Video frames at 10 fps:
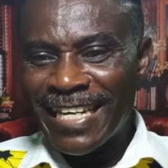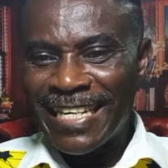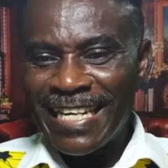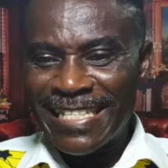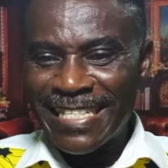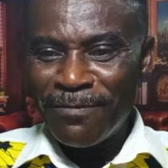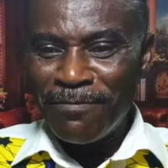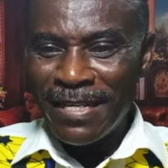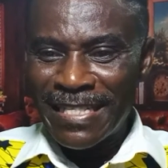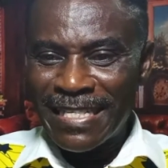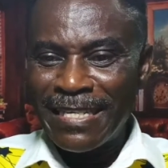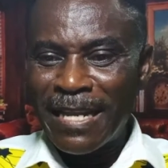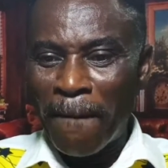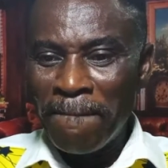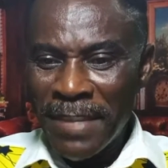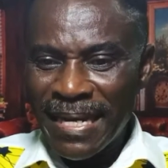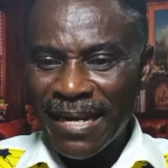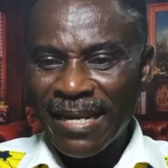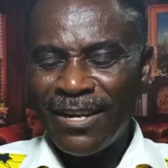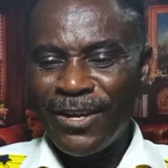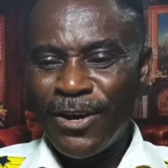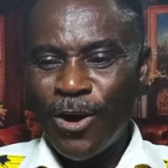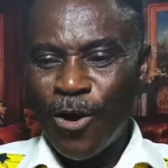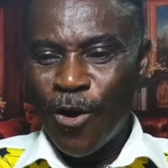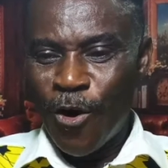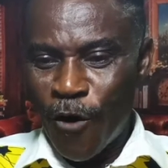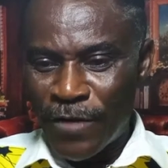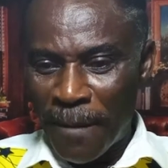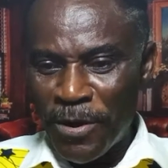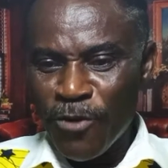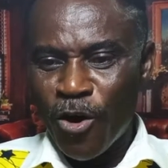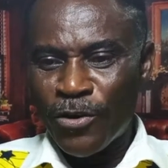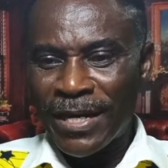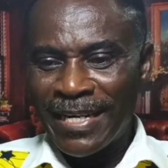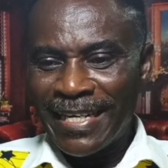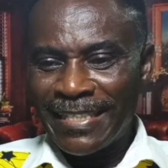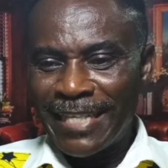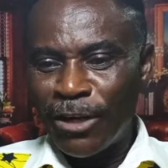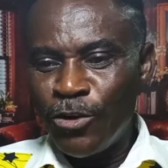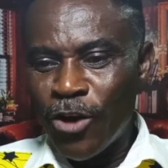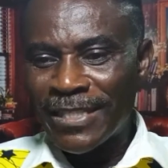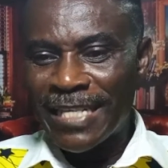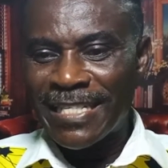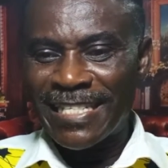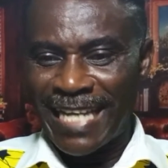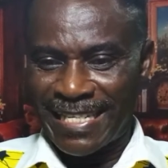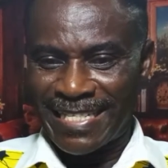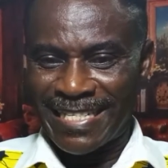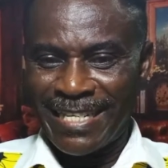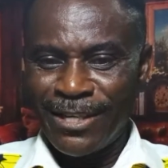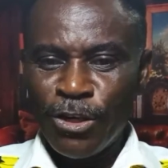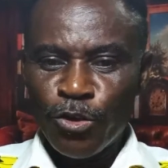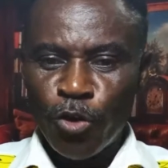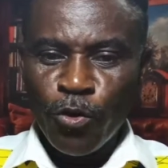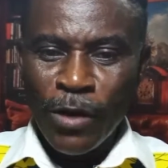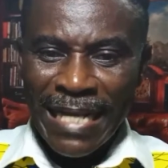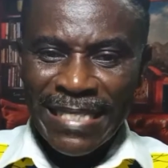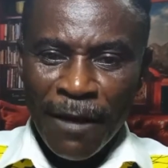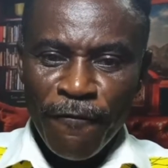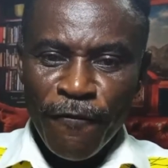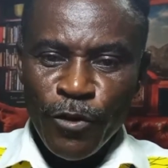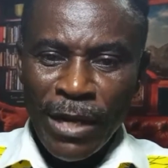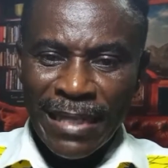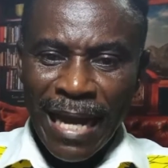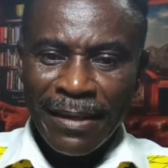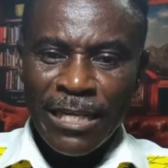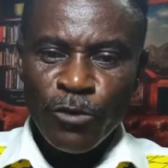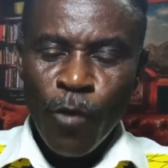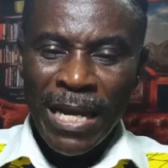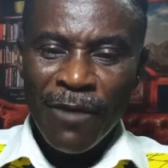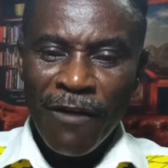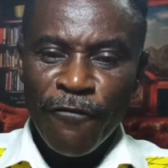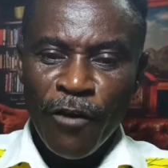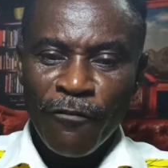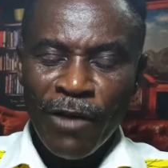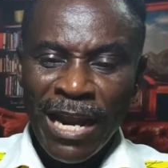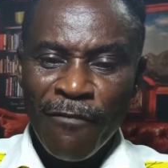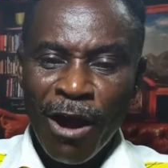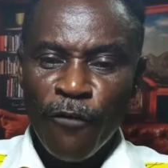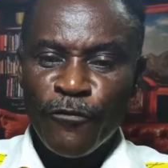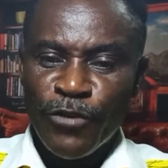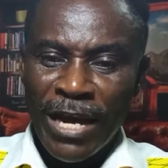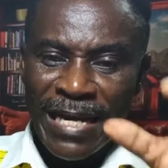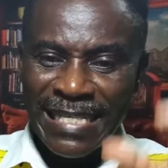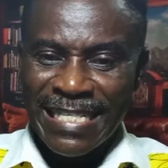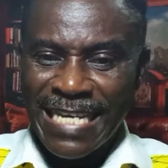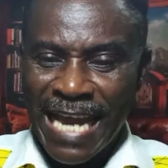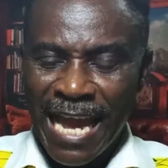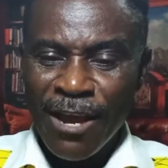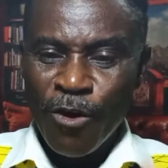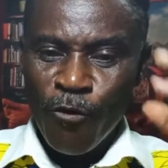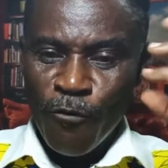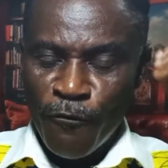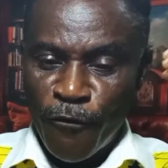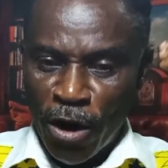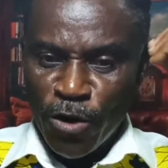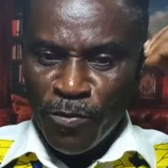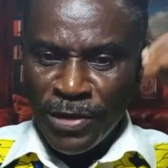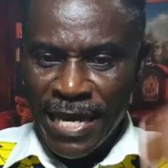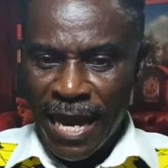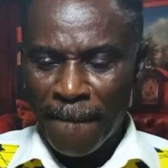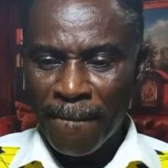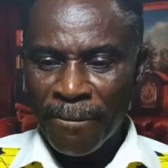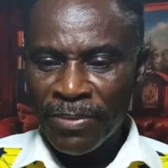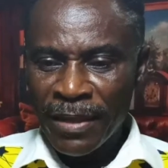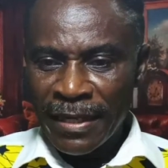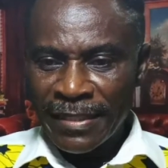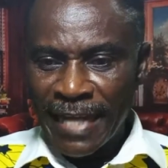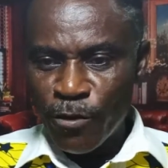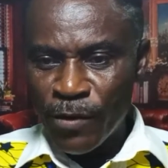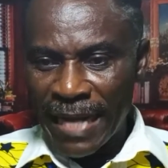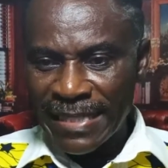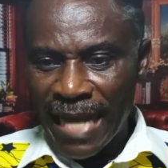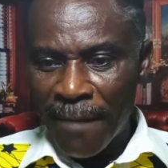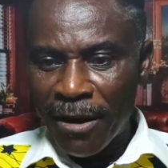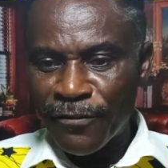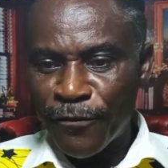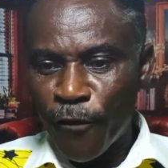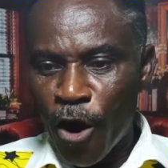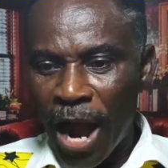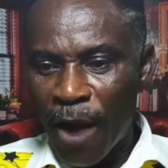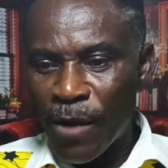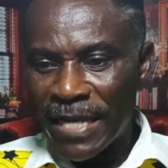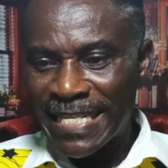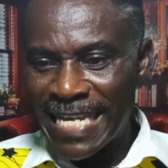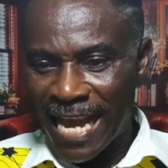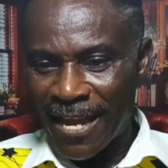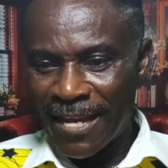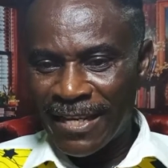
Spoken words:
is in the middle of the period, the New York session starts. So you get at least 1 hour of traders here, volume here, then you get about 4 hours here.